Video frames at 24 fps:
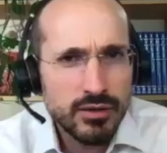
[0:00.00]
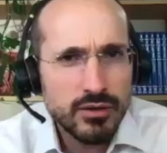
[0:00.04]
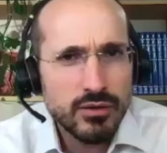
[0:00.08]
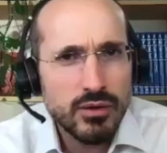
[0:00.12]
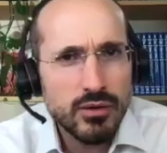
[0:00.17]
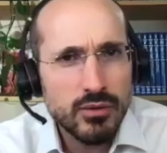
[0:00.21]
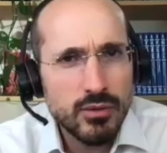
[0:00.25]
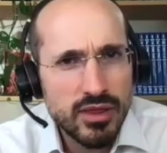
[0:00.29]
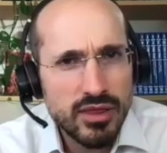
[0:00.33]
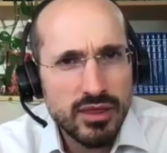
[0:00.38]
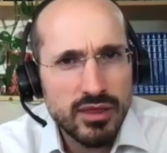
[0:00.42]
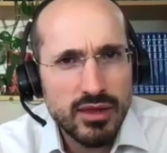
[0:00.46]

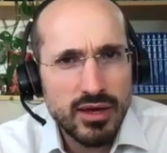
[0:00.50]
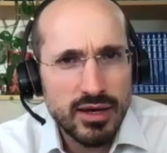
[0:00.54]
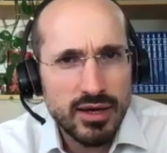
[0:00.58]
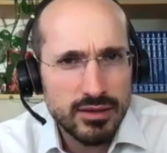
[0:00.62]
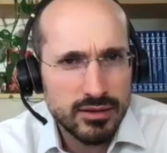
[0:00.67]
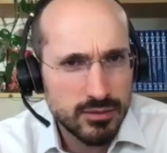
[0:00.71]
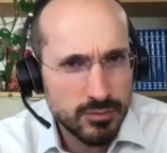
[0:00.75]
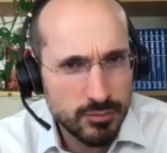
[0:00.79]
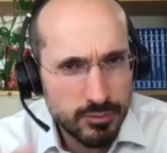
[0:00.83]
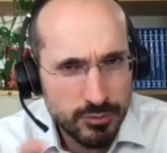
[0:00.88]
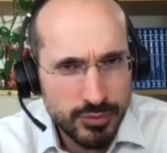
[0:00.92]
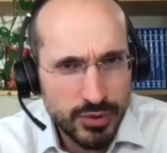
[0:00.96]
agree with
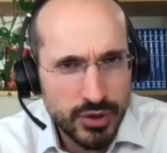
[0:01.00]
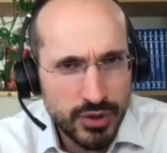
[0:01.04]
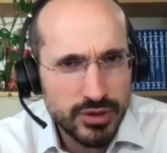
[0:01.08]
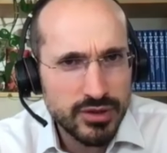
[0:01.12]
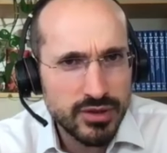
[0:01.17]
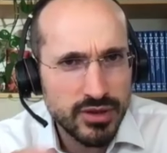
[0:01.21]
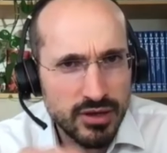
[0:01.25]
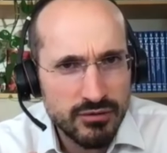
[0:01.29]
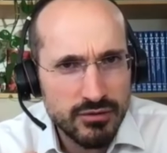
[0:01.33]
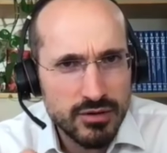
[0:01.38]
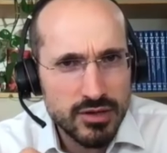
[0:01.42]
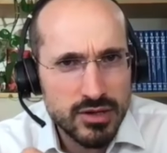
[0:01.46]
that, but
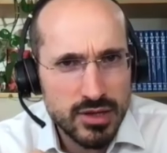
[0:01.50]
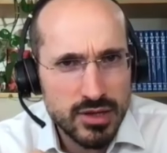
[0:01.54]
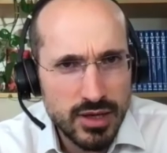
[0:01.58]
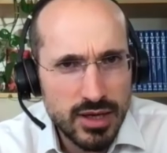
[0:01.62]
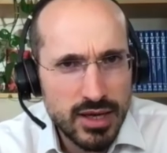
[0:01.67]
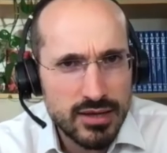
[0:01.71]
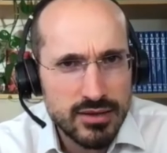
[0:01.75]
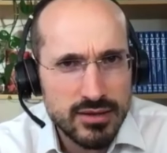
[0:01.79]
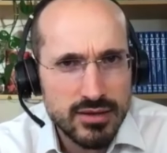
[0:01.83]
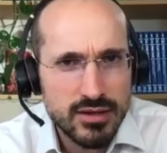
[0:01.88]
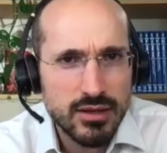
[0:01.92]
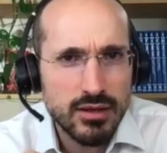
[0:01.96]

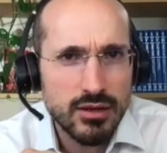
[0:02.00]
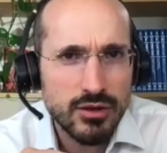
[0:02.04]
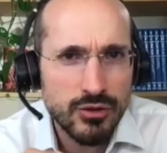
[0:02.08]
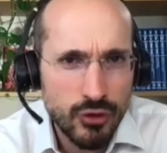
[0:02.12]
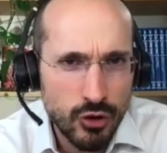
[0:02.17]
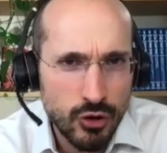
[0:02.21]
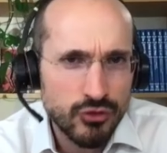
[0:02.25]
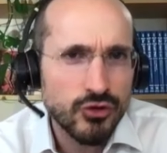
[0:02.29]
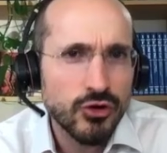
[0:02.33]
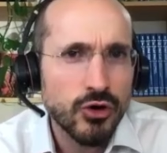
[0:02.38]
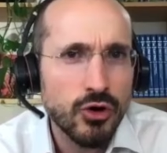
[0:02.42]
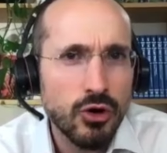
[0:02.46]
nevertheless,
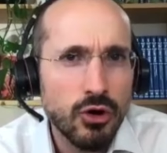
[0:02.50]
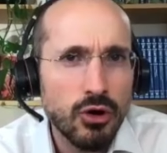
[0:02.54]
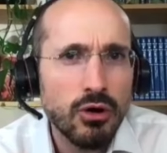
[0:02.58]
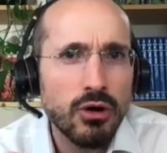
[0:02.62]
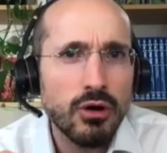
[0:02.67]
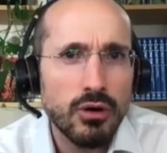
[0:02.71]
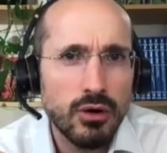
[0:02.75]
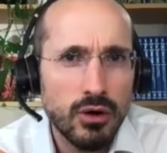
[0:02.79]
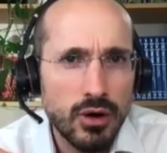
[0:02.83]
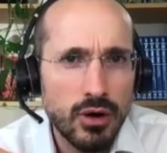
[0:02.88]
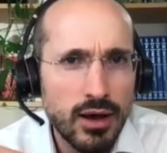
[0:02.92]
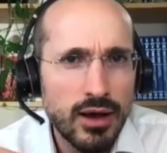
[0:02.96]
their
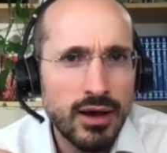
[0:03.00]
score